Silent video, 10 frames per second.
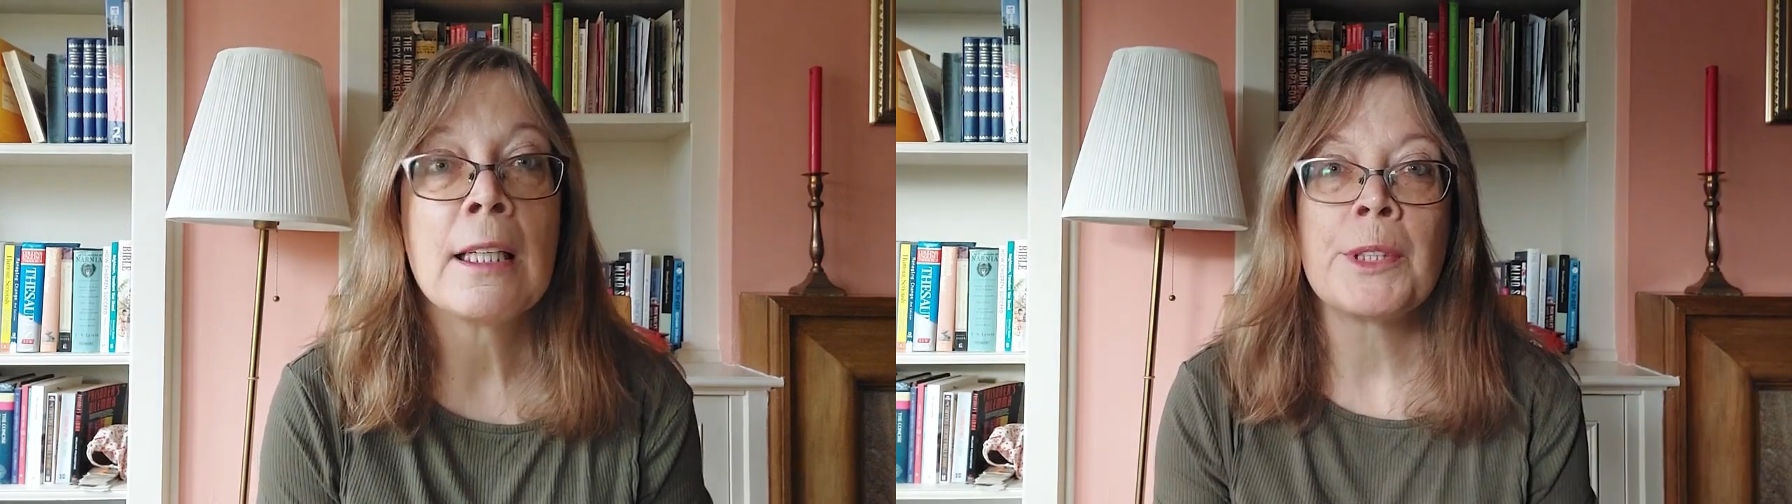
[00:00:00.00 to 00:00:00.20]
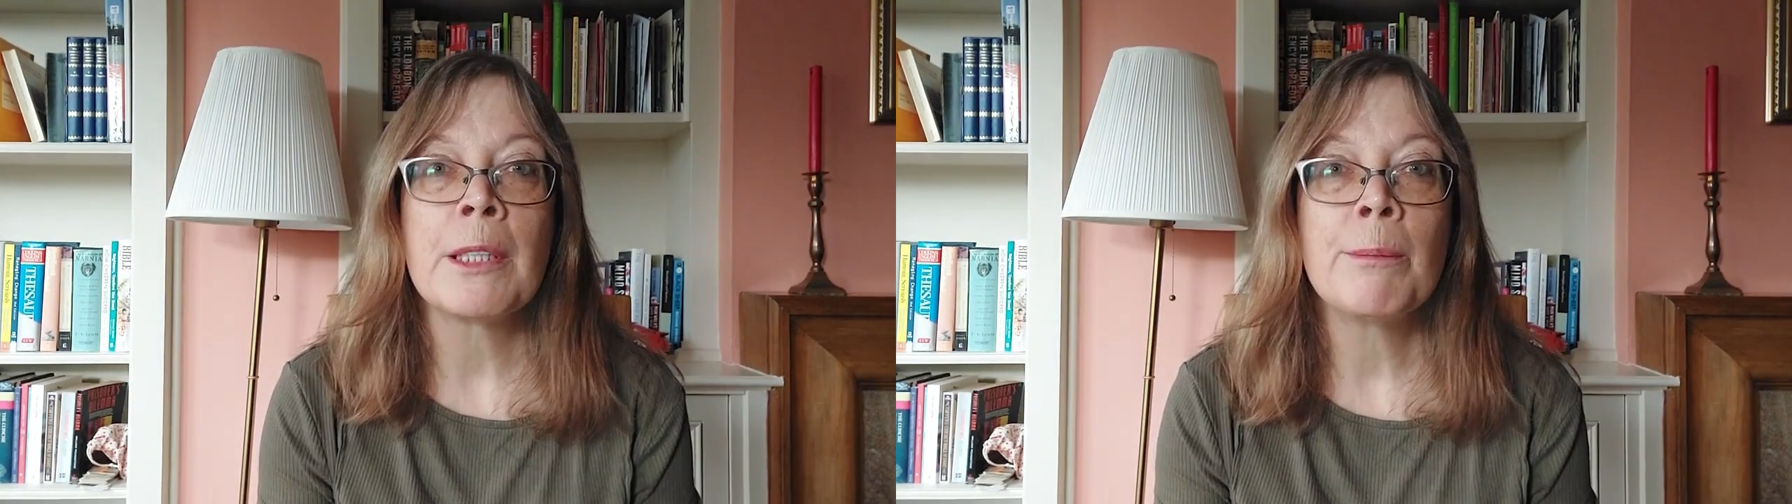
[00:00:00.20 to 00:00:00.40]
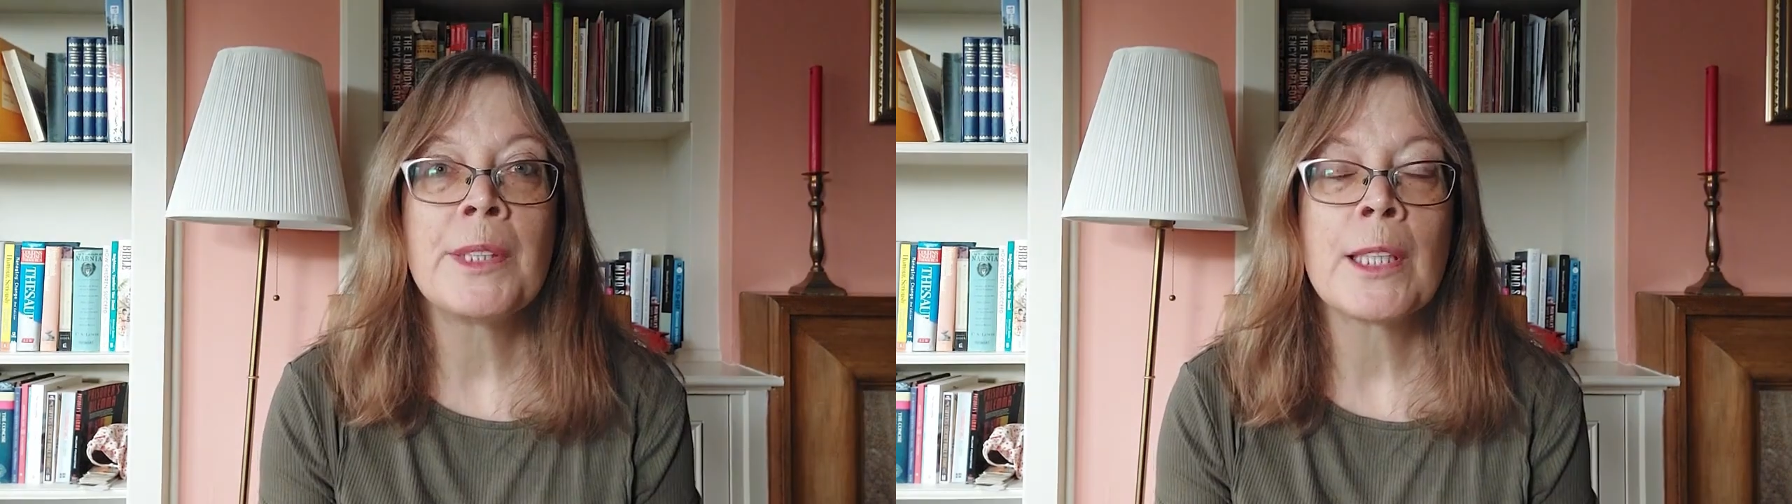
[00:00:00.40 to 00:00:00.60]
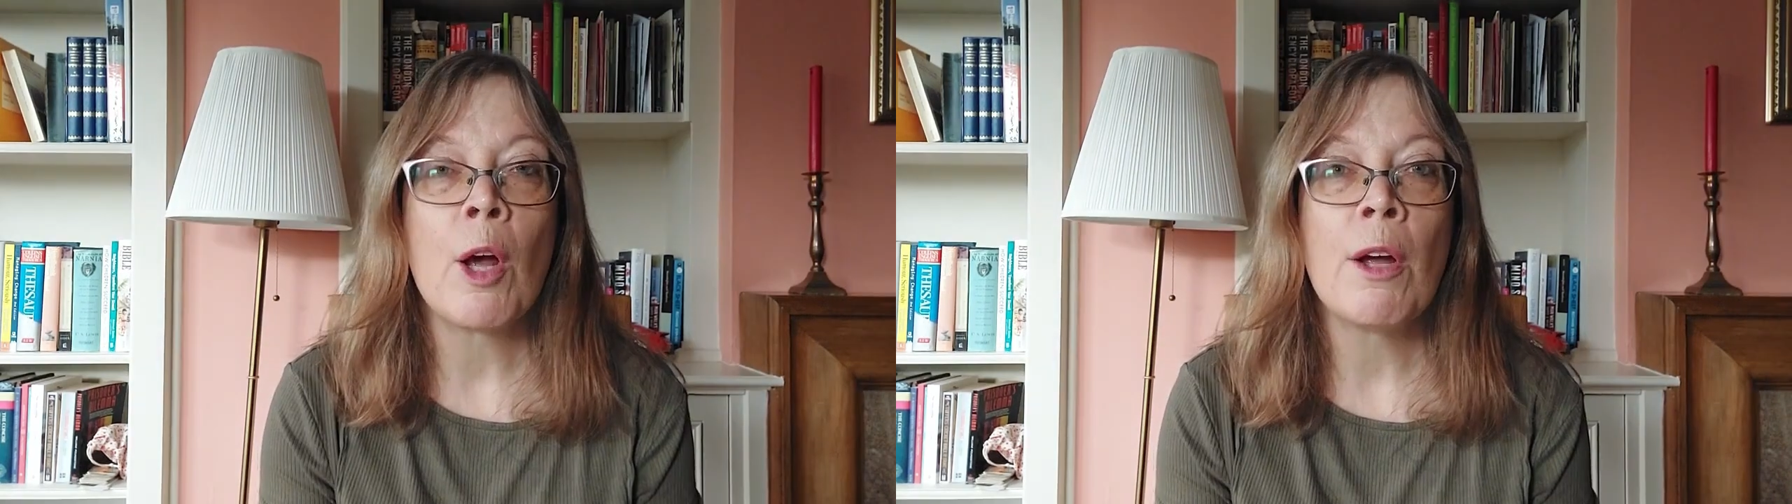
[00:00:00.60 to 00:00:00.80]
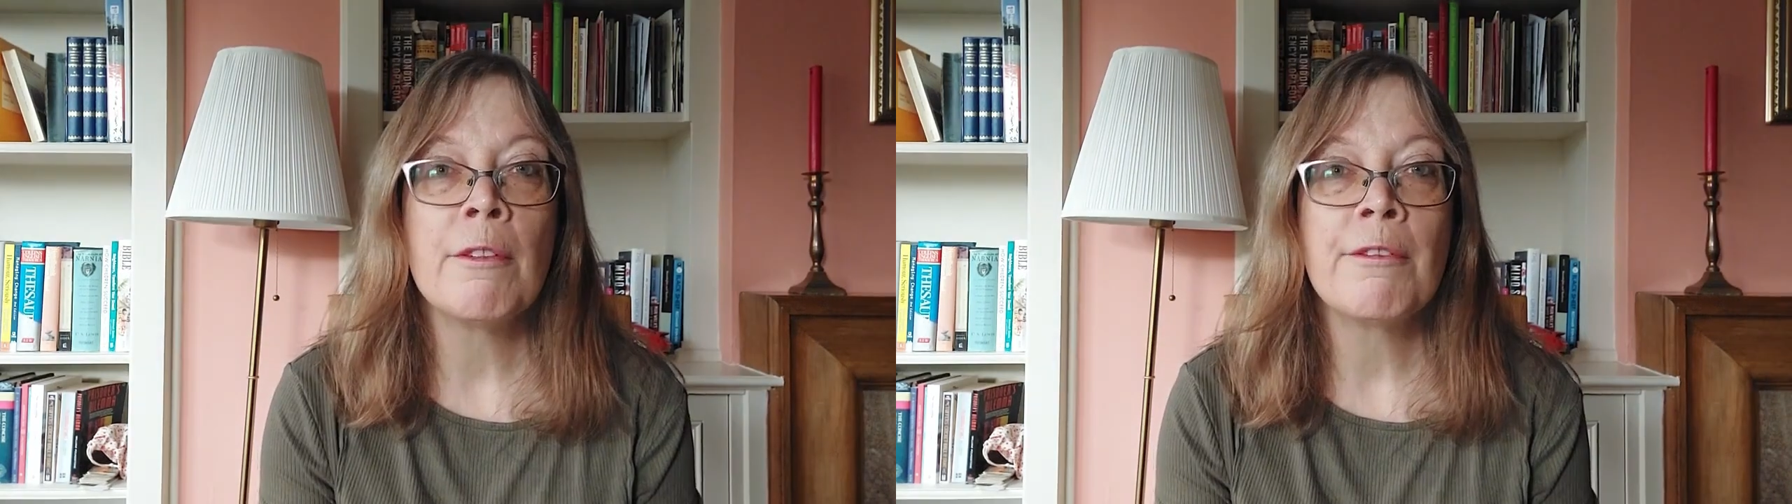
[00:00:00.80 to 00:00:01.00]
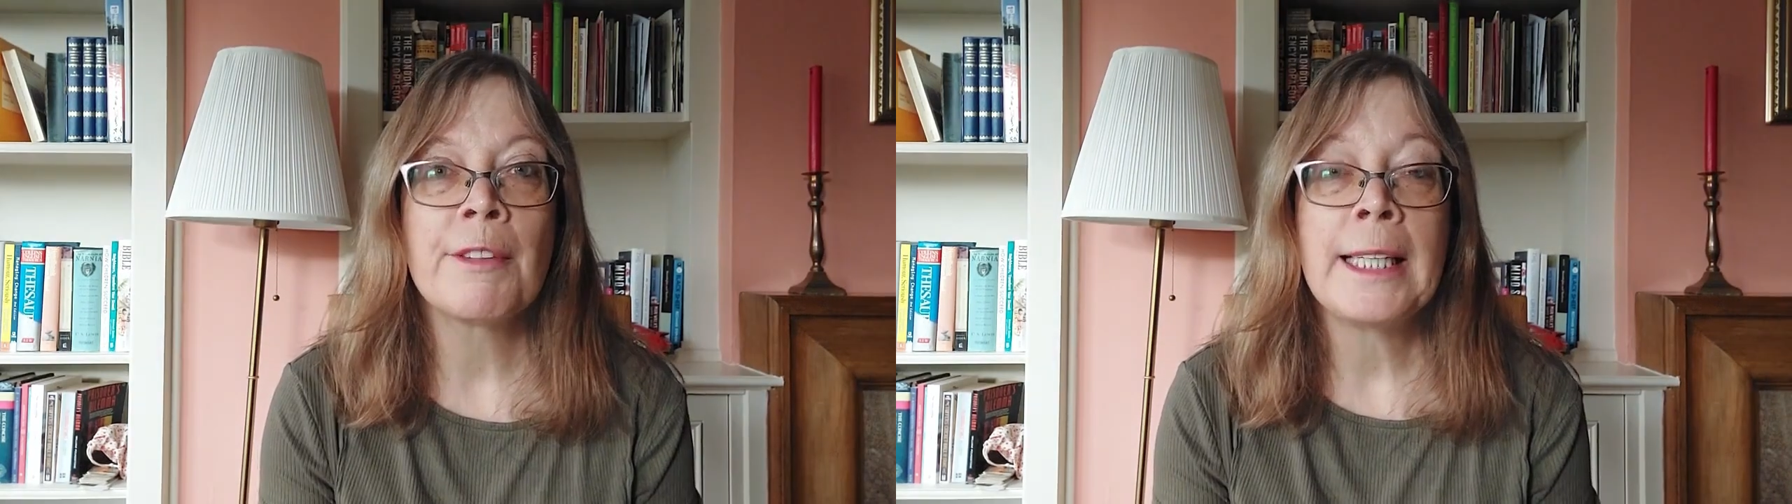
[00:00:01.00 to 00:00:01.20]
Symptoms of